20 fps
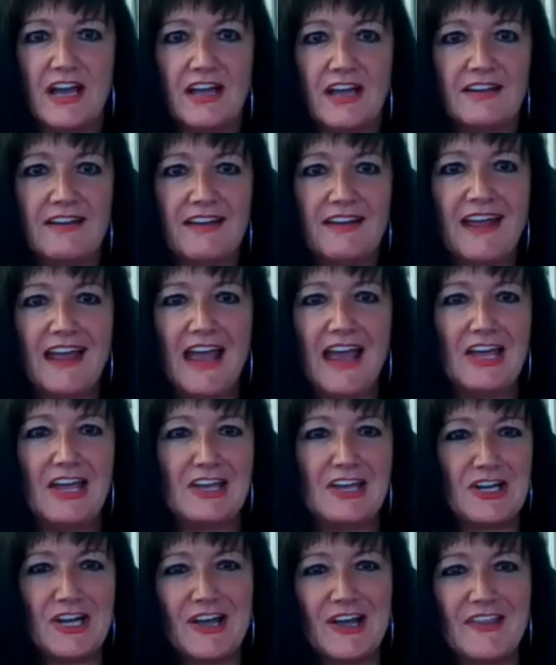And,
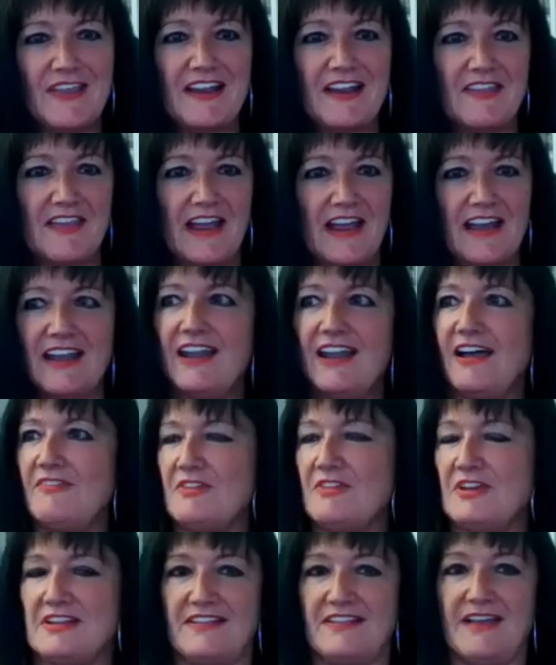you know, they, they're
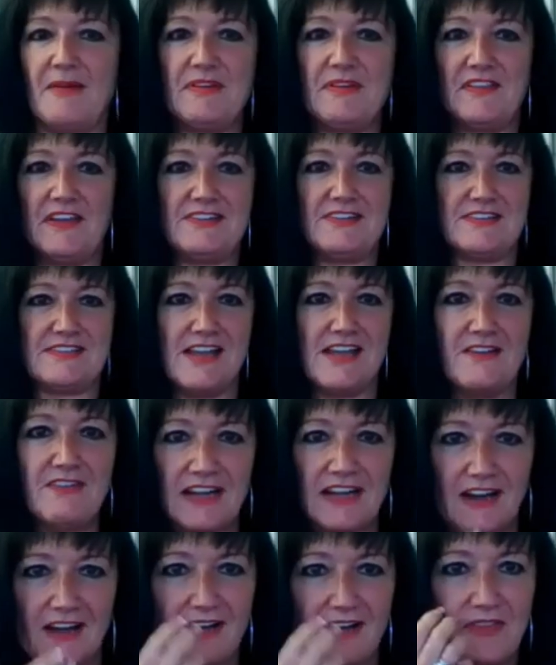loving, I mean, they're just
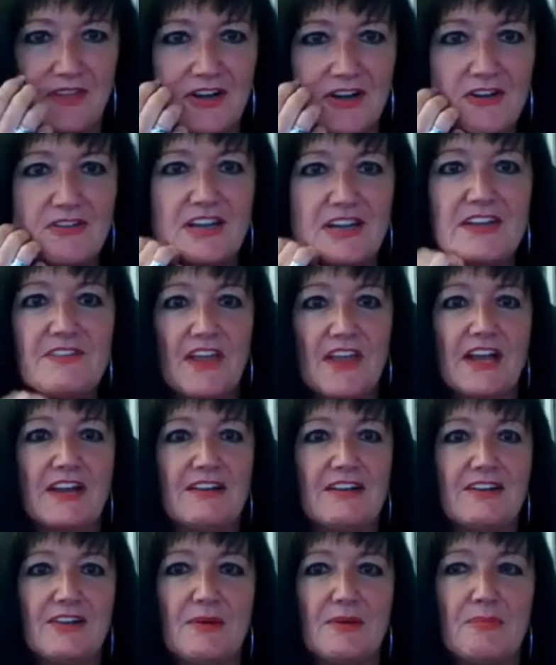loving life. They don't leave their
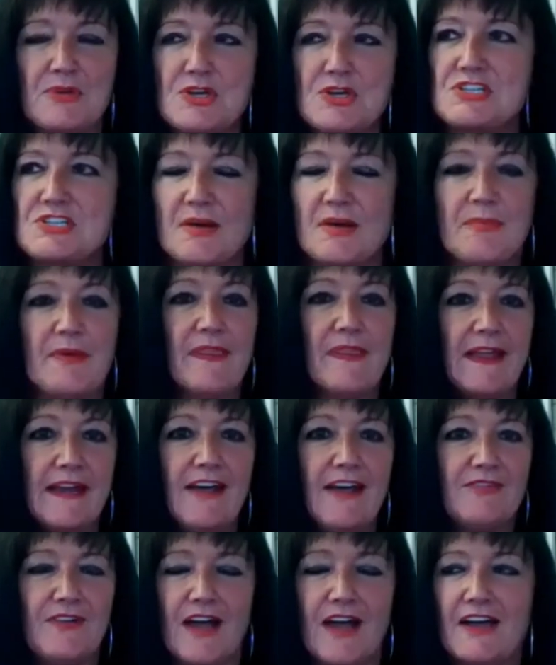computer, but they
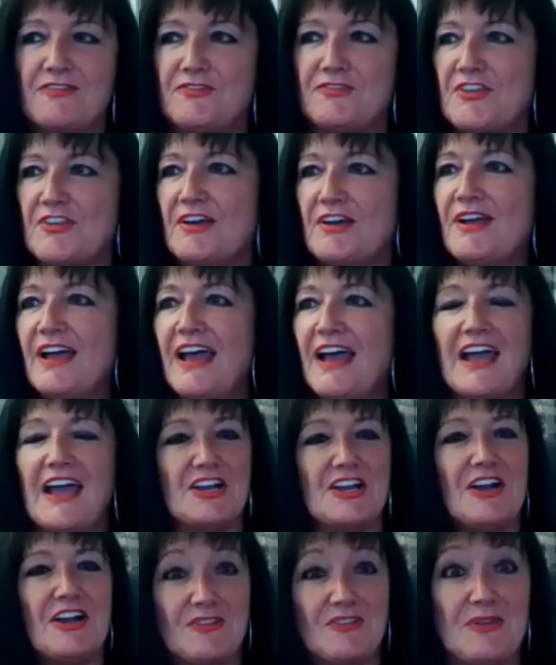love life. So,
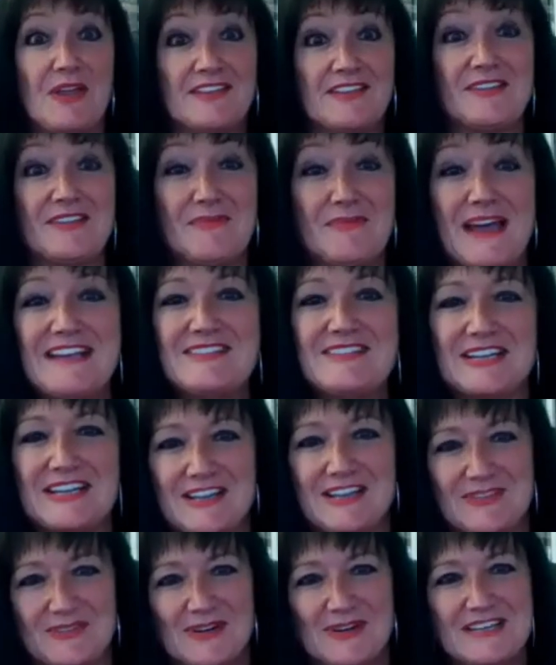you know, it's, it's amazing and
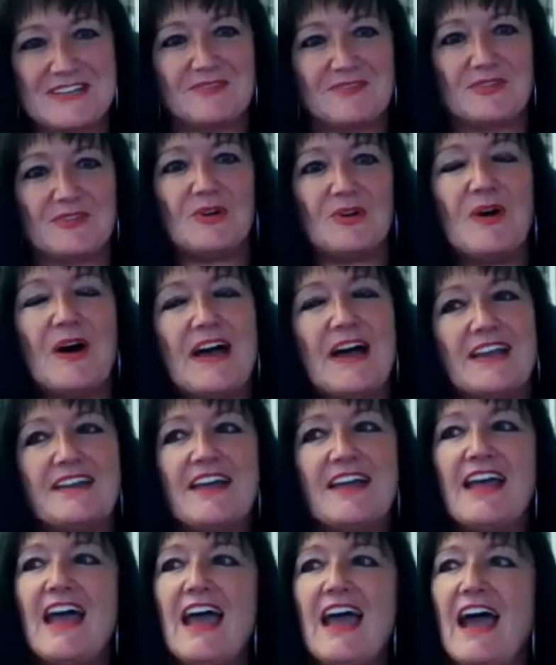it's wonderful. And,
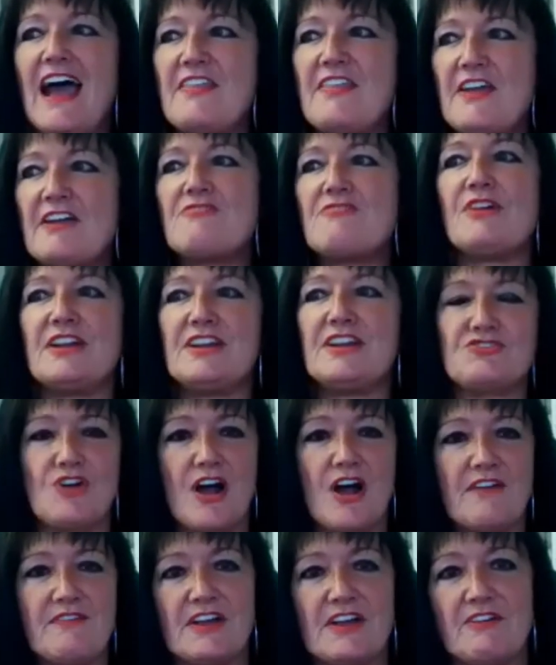and they're really
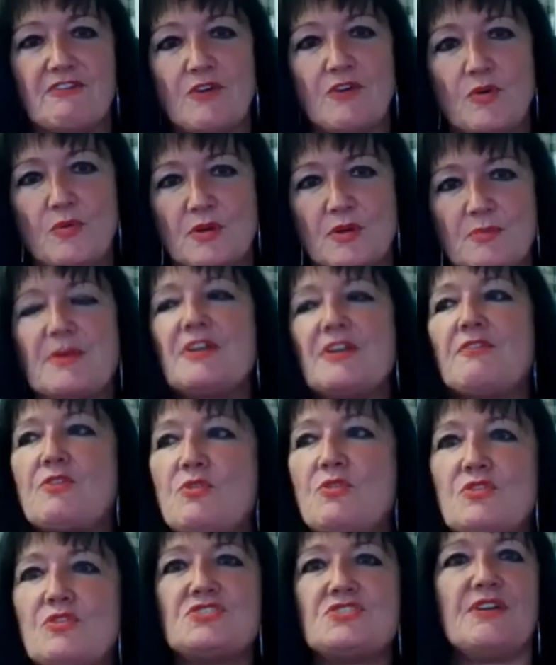driving it forward. But of
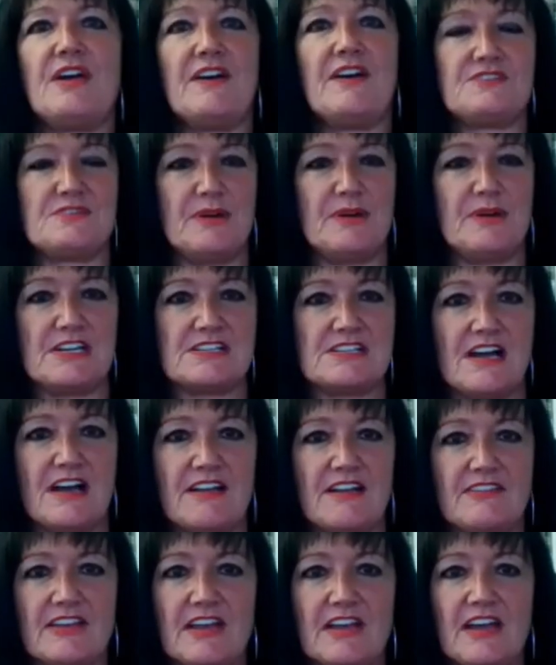course, you have to
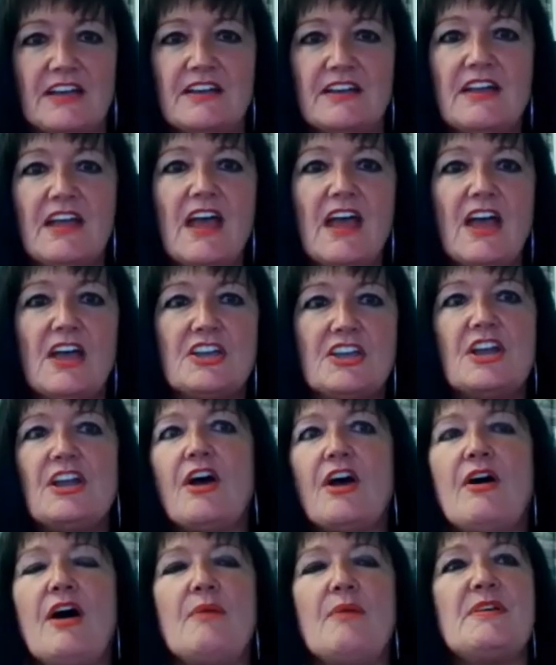monetize it. And, you
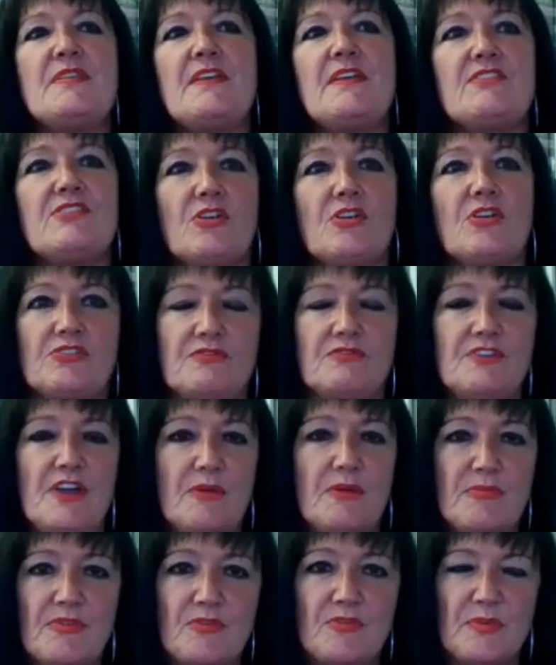know, I mean, there's lots of
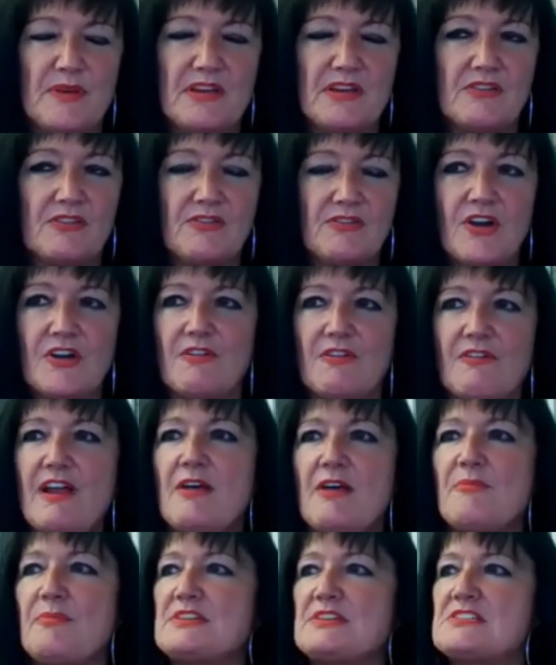numbers being thrown
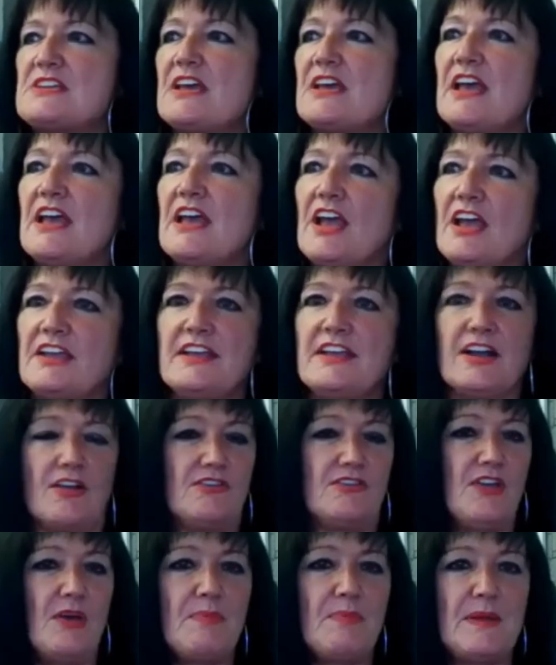around, but, you know,
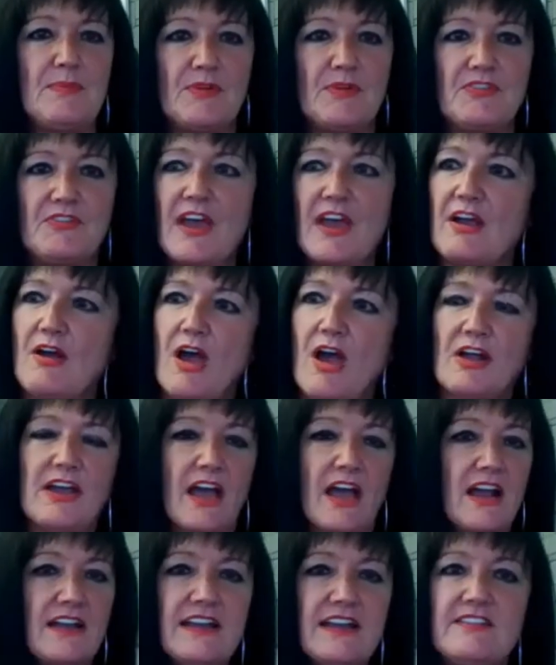some people are saying, okay,
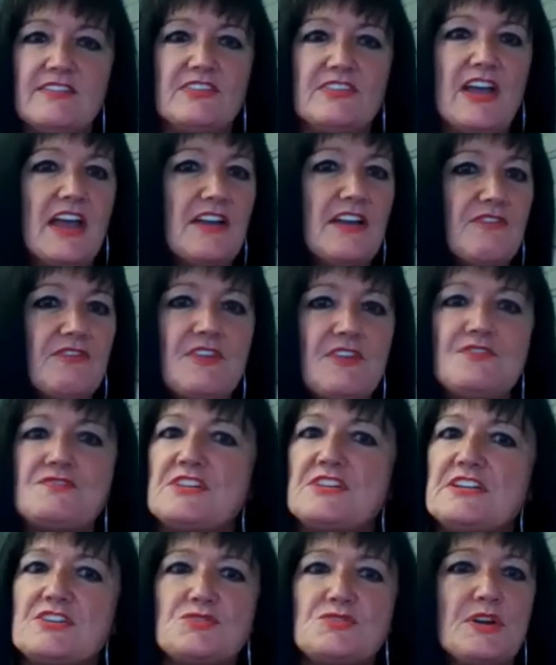at least 10,
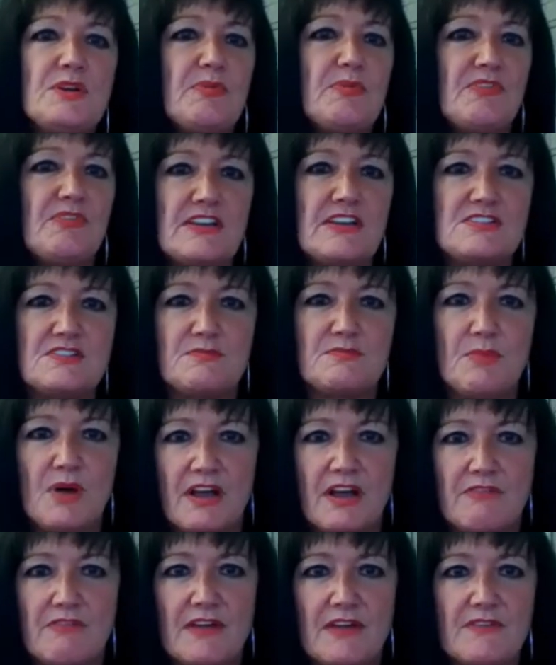15, 20% of
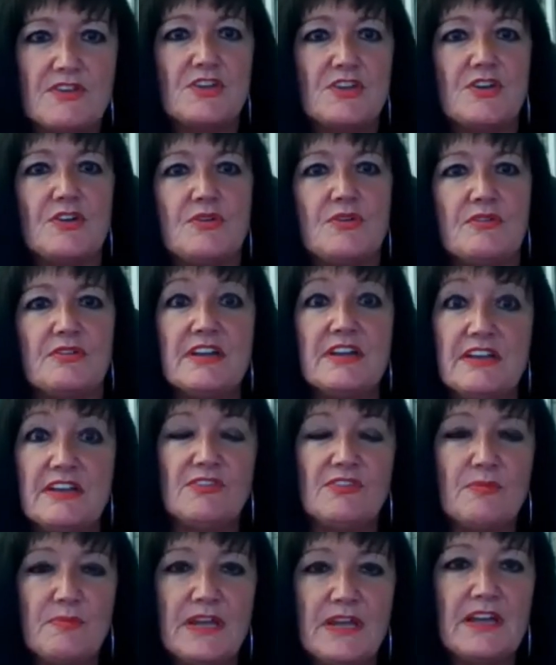my revenue needs
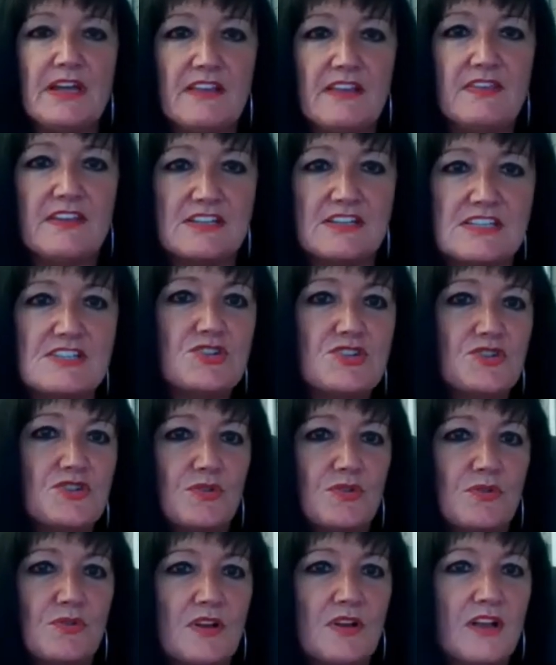to be in the
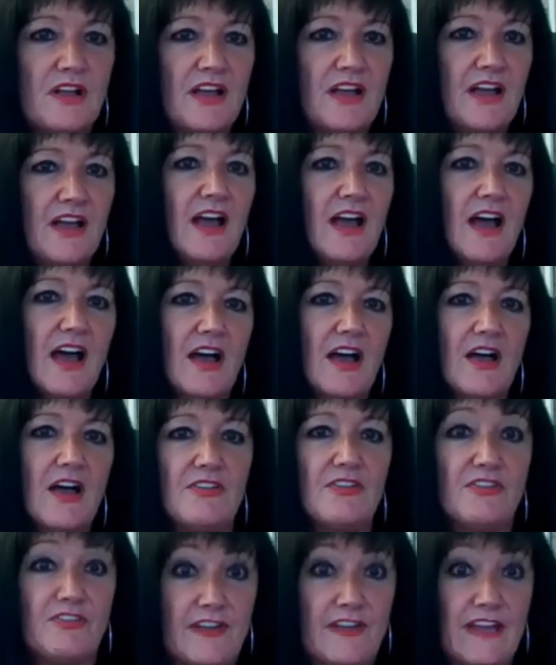digital uh,
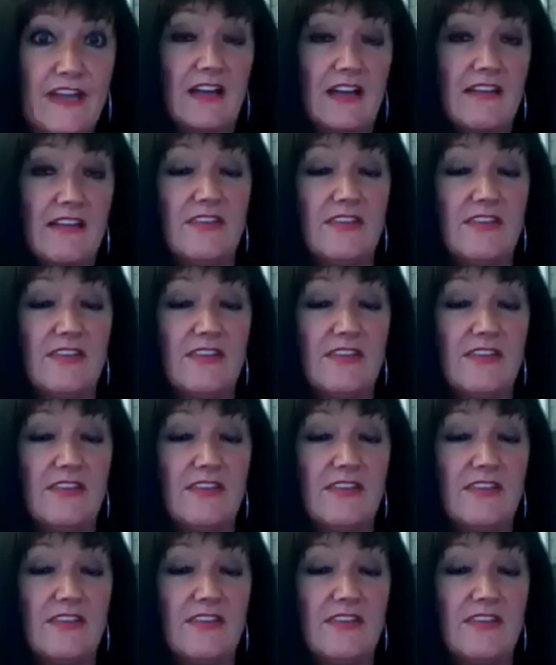sphere.